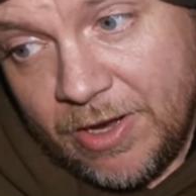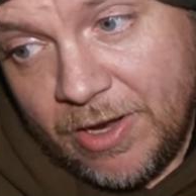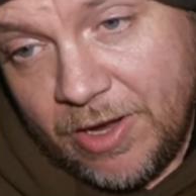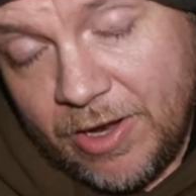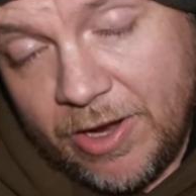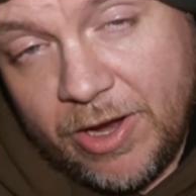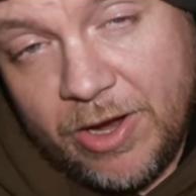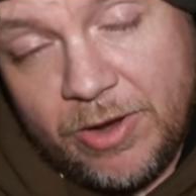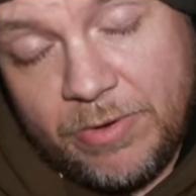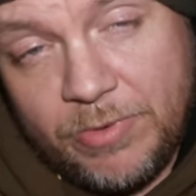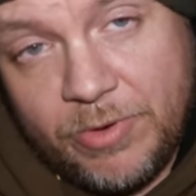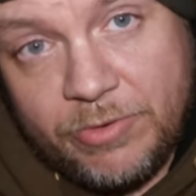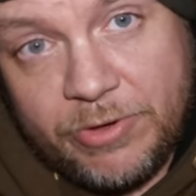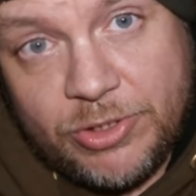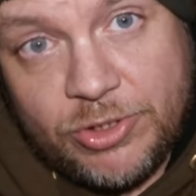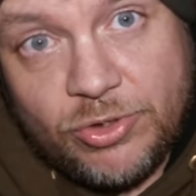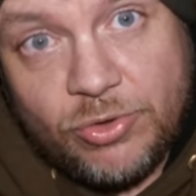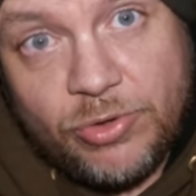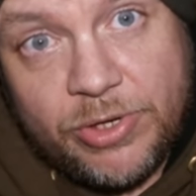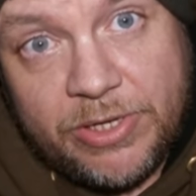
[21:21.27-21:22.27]
I hope you're
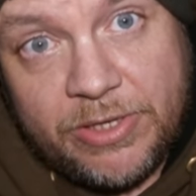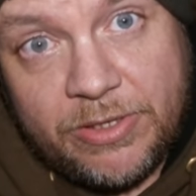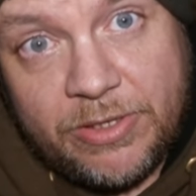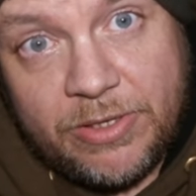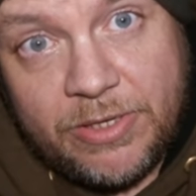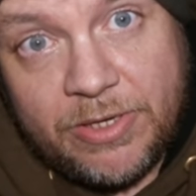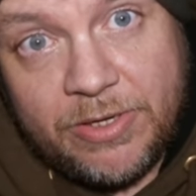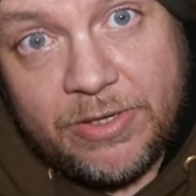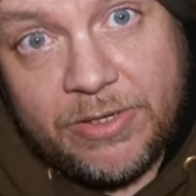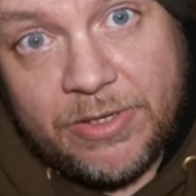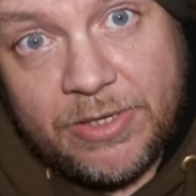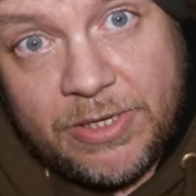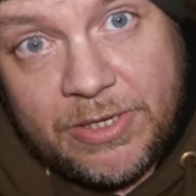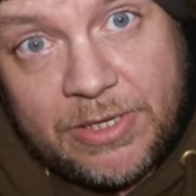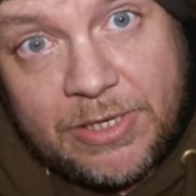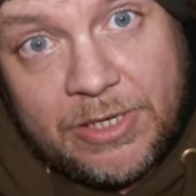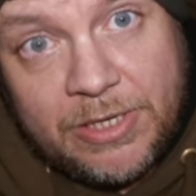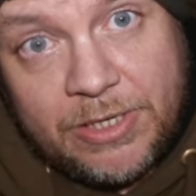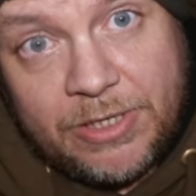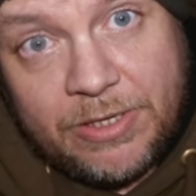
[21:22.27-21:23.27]
enjoying your
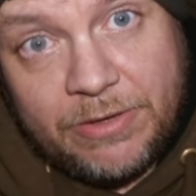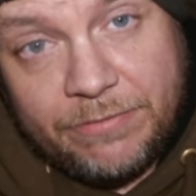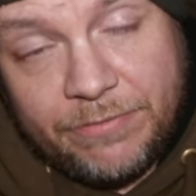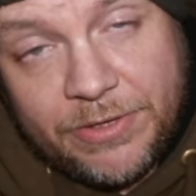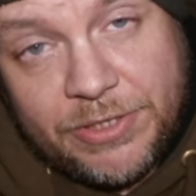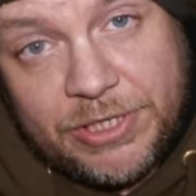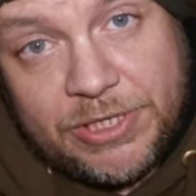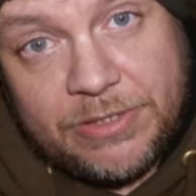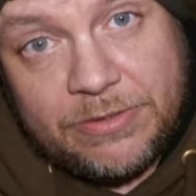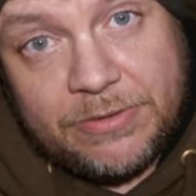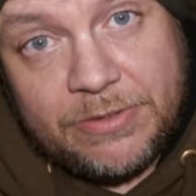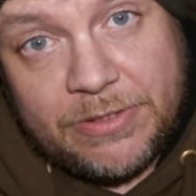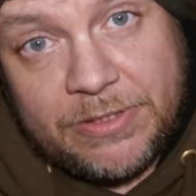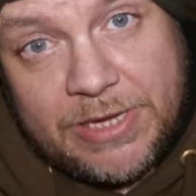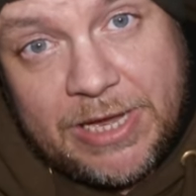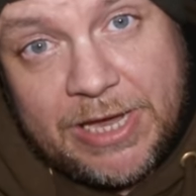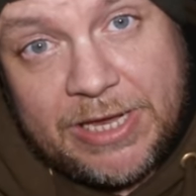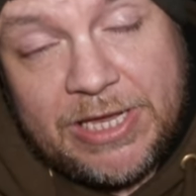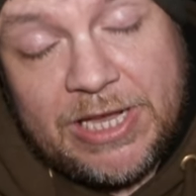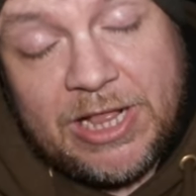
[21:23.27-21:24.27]
fishing and
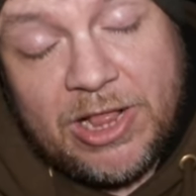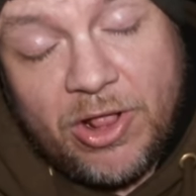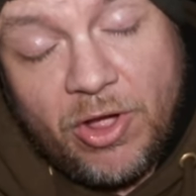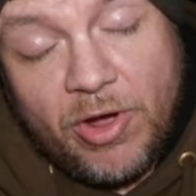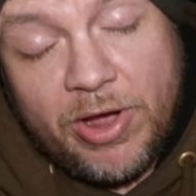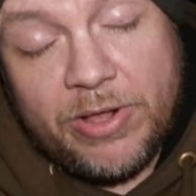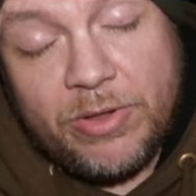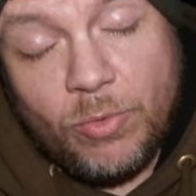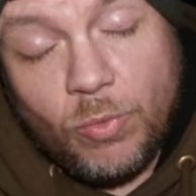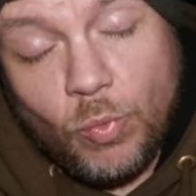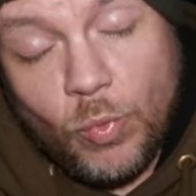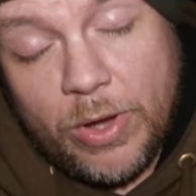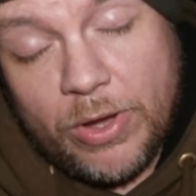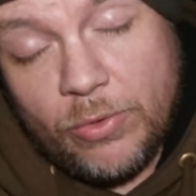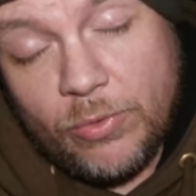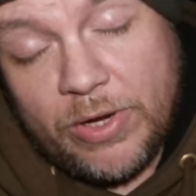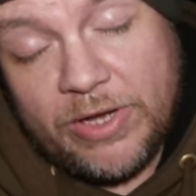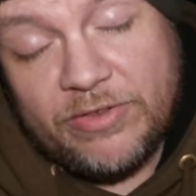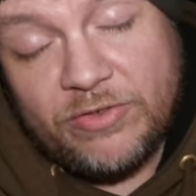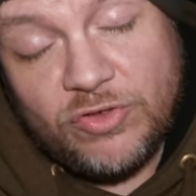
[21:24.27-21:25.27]
getting your line
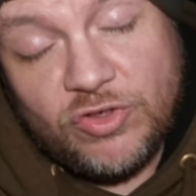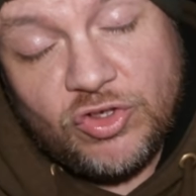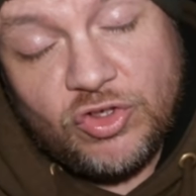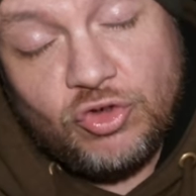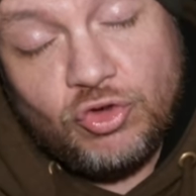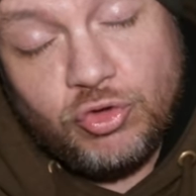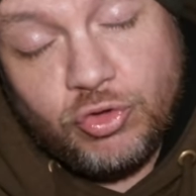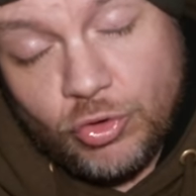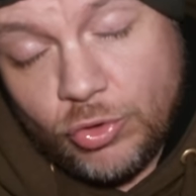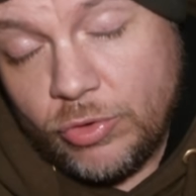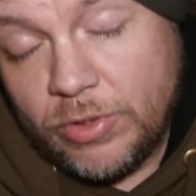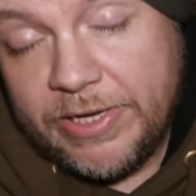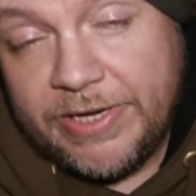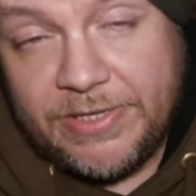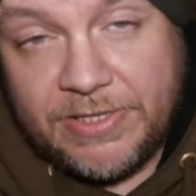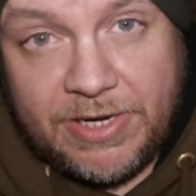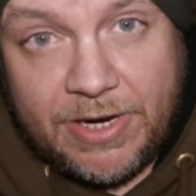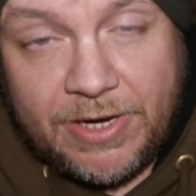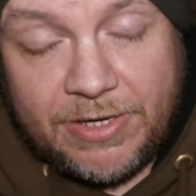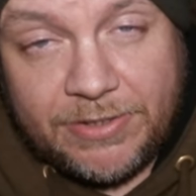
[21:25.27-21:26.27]
well and truly
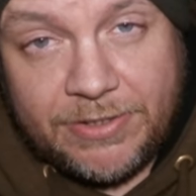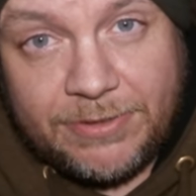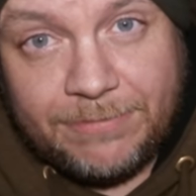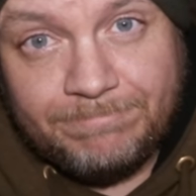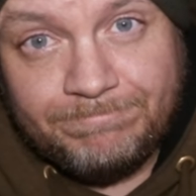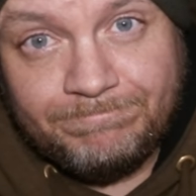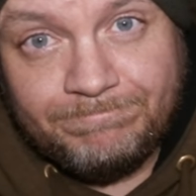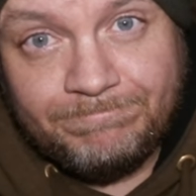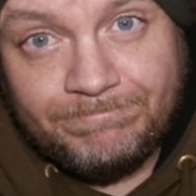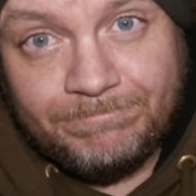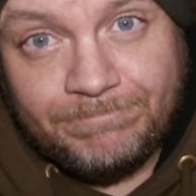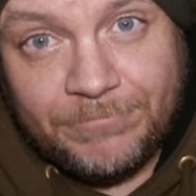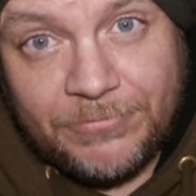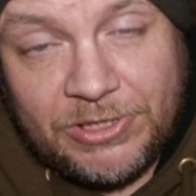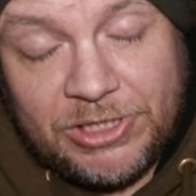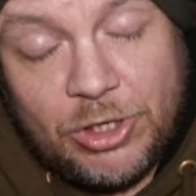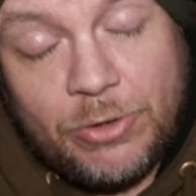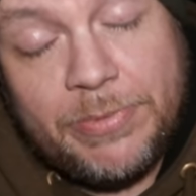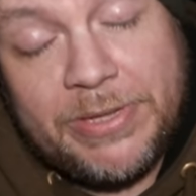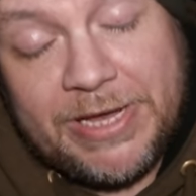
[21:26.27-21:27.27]
tugged.
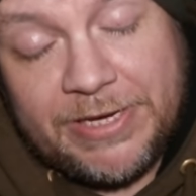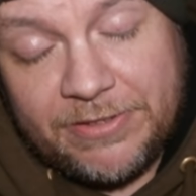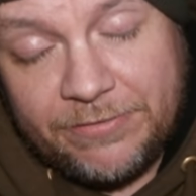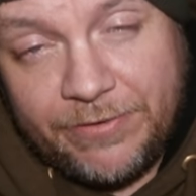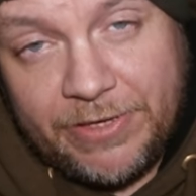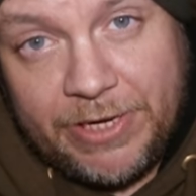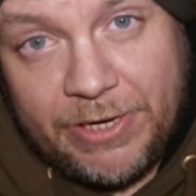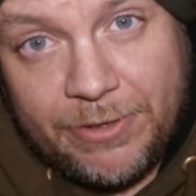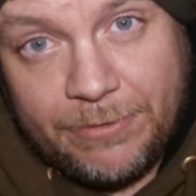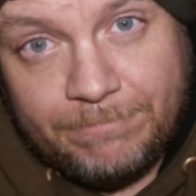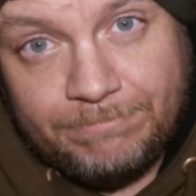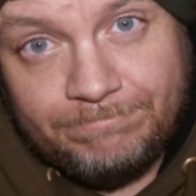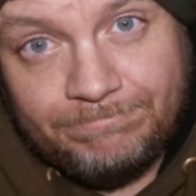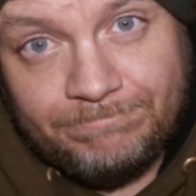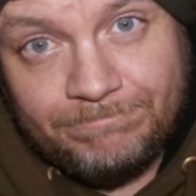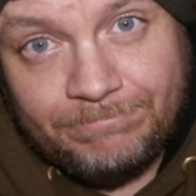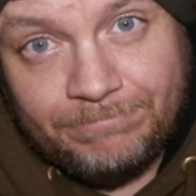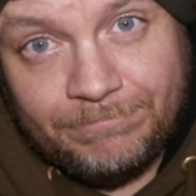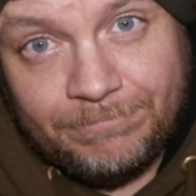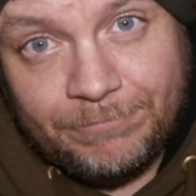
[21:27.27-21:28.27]
Till my next video,
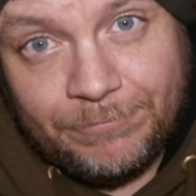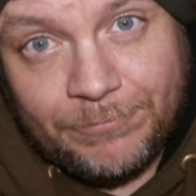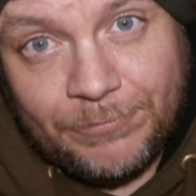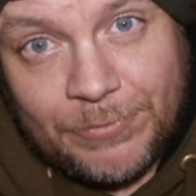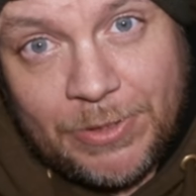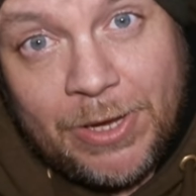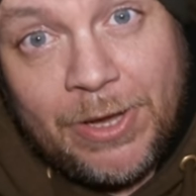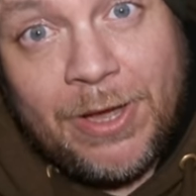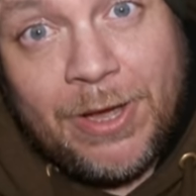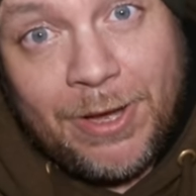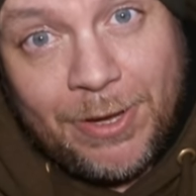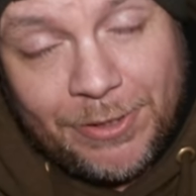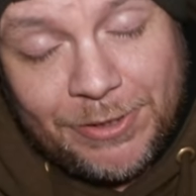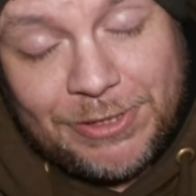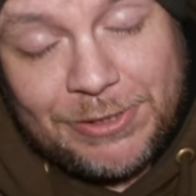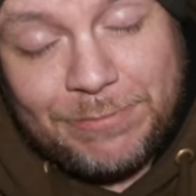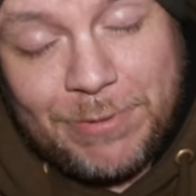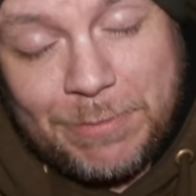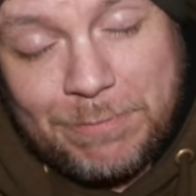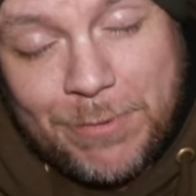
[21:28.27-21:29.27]

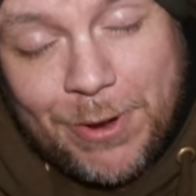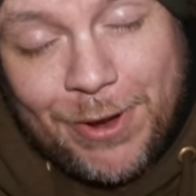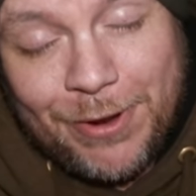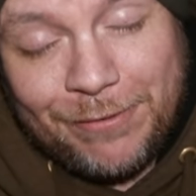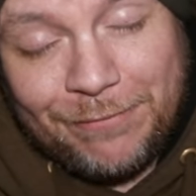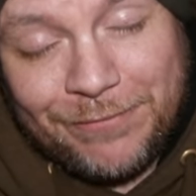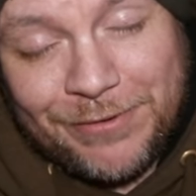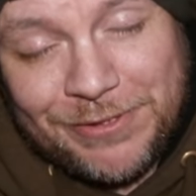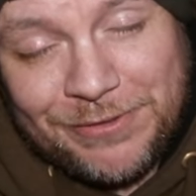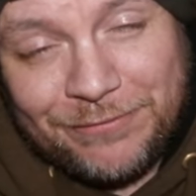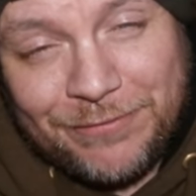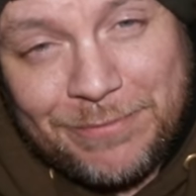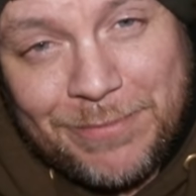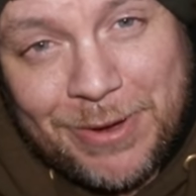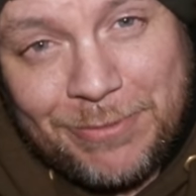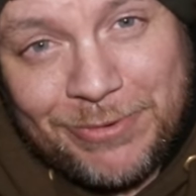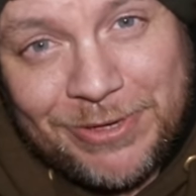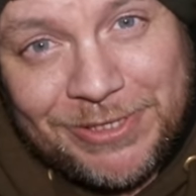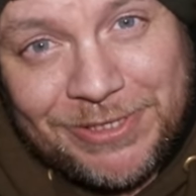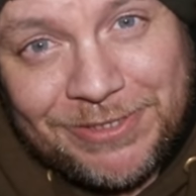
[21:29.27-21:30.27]
this has been Mark at Fishing for
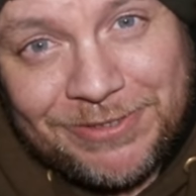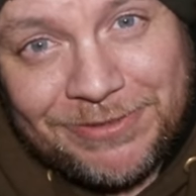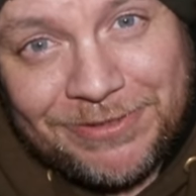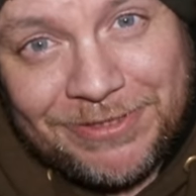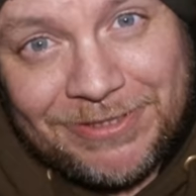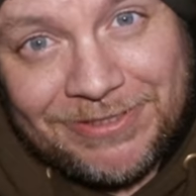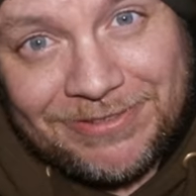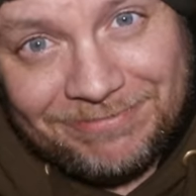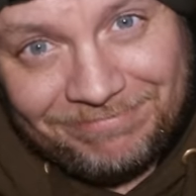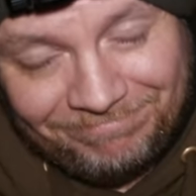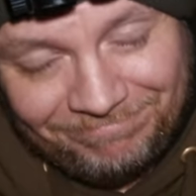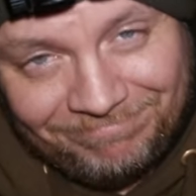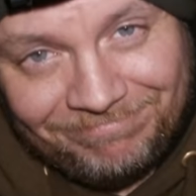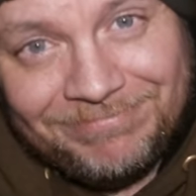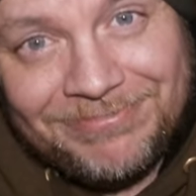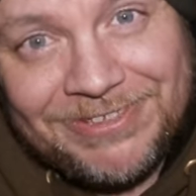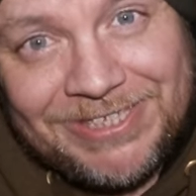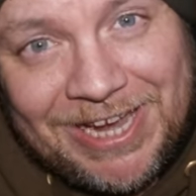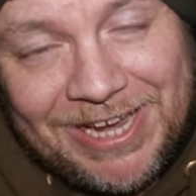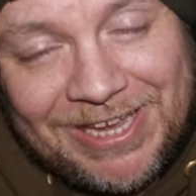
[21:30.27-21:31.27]
Memories.
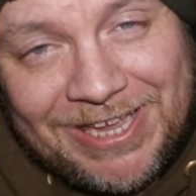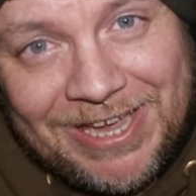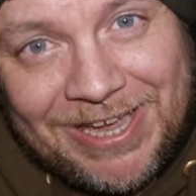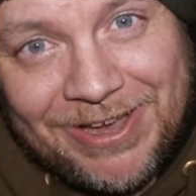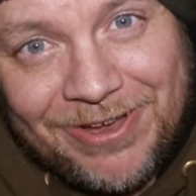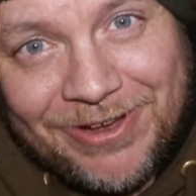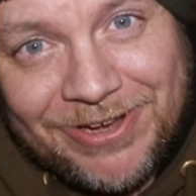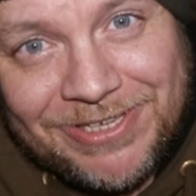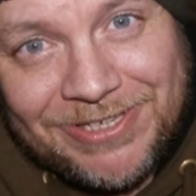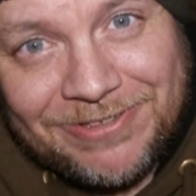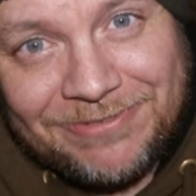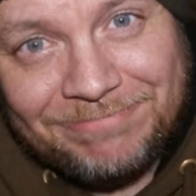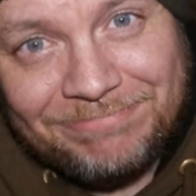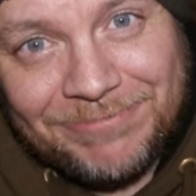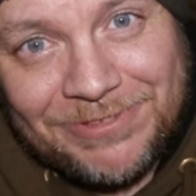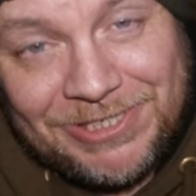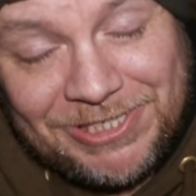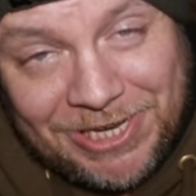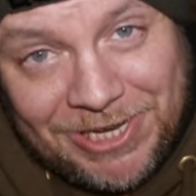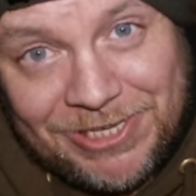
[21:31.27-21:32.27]
Take care, guys.
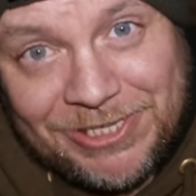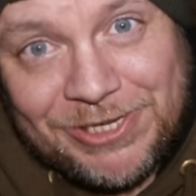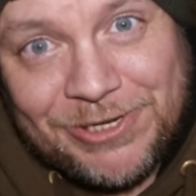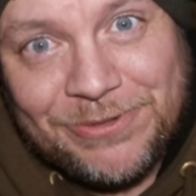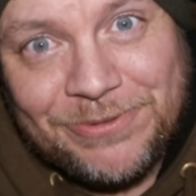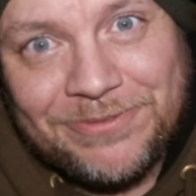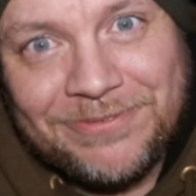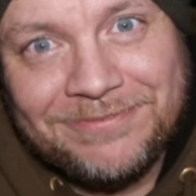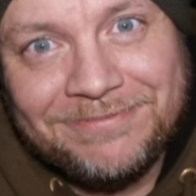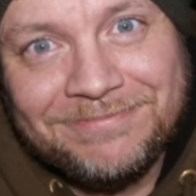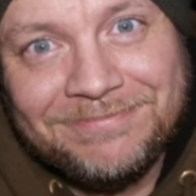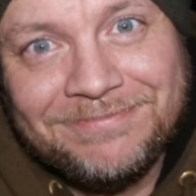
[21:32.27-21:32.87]
See you soon.